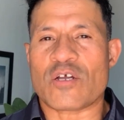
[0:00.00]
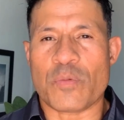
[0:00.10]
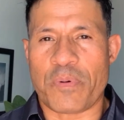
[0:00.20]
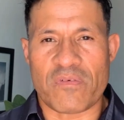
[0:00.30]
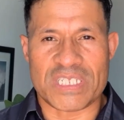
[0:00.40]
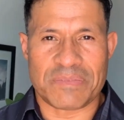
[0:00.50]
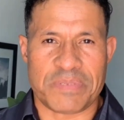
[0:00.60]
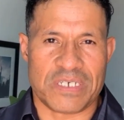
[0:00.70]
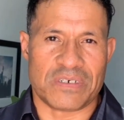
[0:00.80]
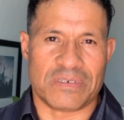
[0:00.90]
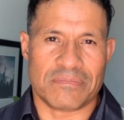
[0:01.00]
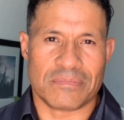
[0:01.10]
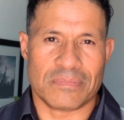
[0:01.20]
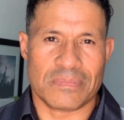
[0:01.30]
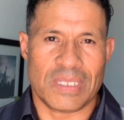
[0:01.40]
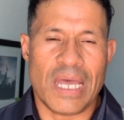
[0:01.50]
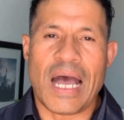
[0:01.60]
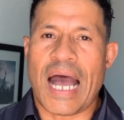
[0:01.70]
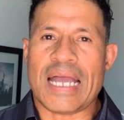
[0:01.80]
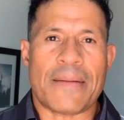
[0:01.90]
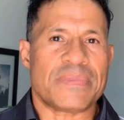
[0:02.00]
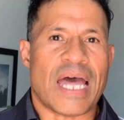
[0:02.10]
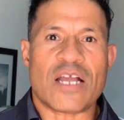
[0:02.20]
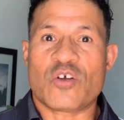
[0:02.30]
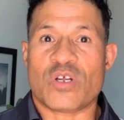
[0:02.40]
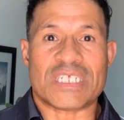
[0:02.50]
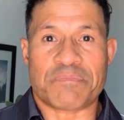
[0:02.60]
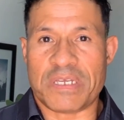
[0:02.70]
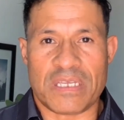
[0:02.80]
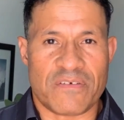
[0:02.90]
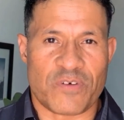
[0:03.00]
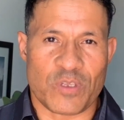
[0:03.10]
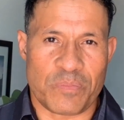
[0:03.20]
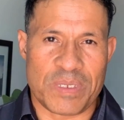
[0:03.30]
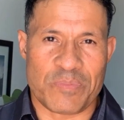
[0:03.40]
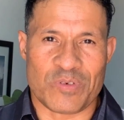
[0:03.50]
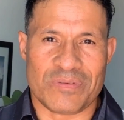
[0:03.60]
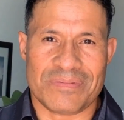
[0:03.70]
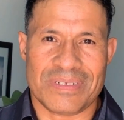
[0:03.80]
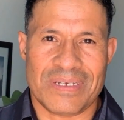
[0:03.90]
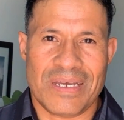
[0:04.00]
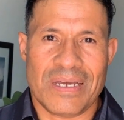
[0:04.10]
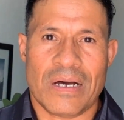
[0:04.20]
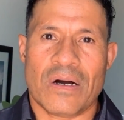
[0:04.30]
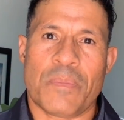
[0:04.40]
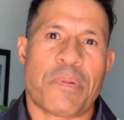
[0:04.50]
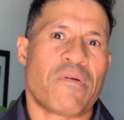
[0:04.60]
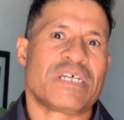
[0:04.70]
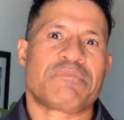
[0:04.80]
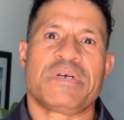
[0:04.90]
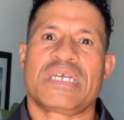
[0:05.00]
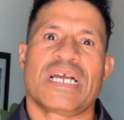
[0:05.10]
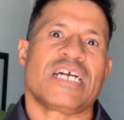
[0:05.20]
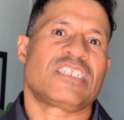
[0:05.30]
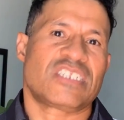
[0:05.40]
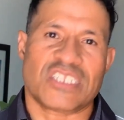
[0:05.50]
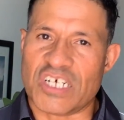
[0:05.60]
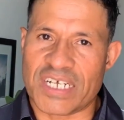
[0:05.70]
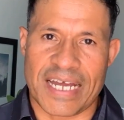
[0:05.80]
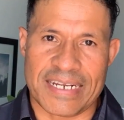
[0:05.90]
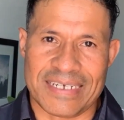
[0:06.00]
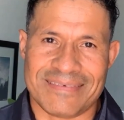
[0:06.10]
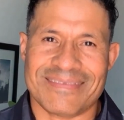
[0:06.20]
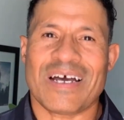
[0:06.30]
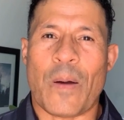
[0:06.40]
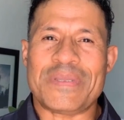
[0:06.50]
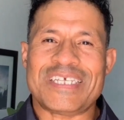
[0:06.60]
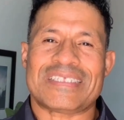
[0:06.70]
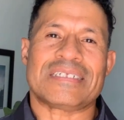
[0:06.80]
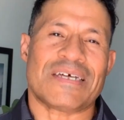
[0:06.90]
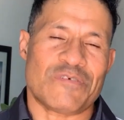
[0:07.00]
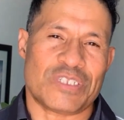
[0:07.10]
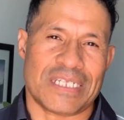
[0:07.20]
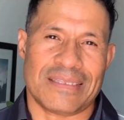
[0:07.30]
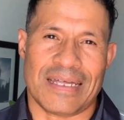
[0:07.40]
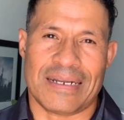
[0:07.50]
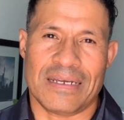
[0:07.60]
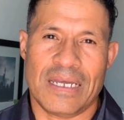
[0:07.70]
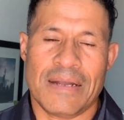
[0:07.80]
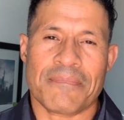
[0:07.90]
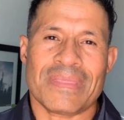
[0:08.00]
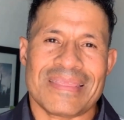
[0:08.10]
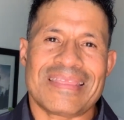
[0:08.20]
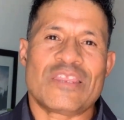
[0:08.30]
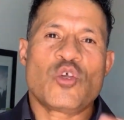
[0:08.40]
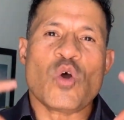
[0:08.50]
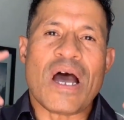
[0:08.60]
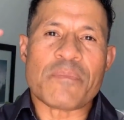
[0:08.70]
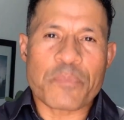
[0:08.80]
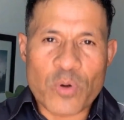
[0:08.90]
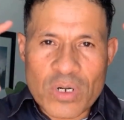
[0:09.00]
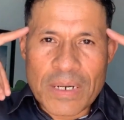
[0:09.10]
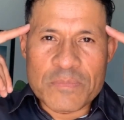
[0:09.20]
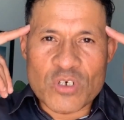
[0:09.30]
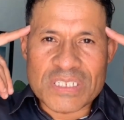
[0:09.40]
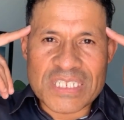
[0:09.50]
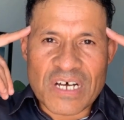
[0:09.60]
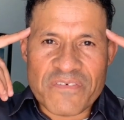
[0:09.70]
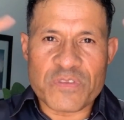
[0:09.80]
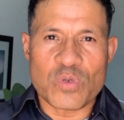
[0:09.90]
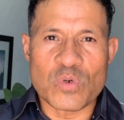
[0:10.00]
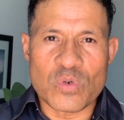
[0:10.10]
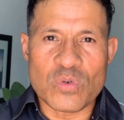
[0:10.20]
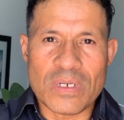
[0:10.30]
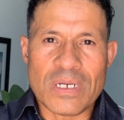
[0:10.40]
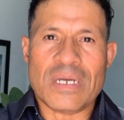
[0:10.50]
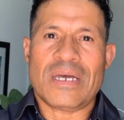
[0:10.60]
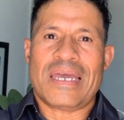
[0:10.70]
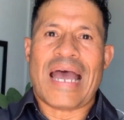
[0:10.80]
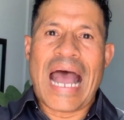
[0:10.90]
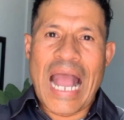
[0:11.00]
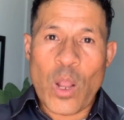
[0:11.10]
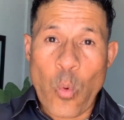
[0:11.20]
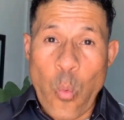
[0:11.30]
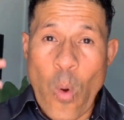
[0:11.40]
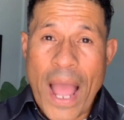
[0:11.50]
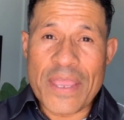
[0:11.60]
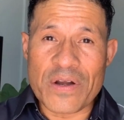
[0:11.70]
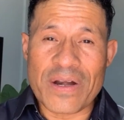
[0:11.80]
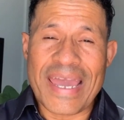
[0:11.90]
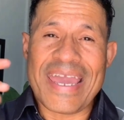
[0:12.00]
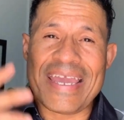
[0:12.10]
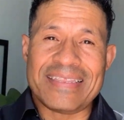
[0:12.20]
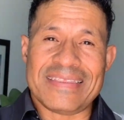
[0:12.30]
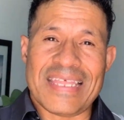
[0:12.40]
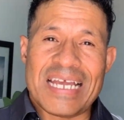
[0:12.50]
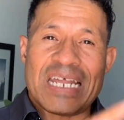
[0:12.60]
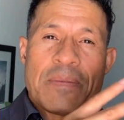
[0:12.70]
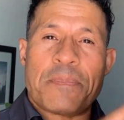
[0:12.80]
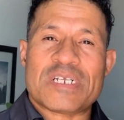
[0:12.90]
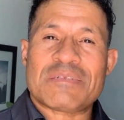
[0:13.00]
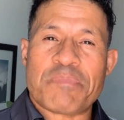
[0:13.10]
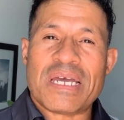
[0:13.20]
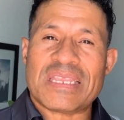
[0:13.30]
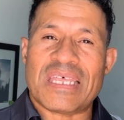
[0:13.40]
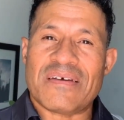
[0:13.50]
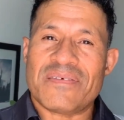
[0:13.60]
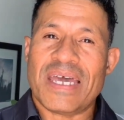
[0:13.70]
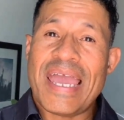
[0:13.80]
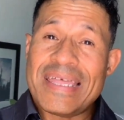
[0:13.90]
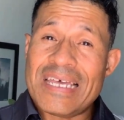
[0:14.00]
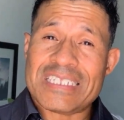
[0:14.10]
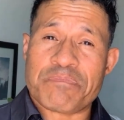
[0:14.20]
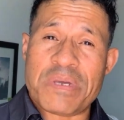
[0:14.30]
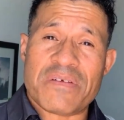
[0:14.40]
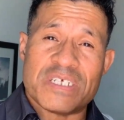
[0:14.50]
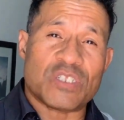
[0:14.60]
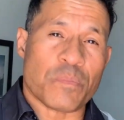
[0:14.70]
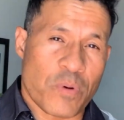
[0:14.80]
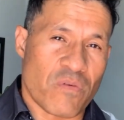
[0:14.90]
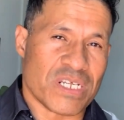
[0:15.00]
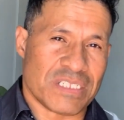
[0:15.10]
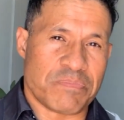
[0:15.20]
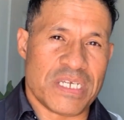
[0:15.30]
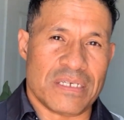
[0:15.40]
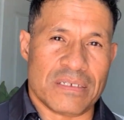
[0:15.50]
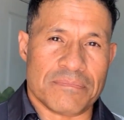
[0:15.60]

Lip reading: good public speaker? I am not good at speaking in front of people. Oh, public speaking, I suck at it. How many times have you said that? You have programmed yourself to acquire a negative perspective and experience of public speaking.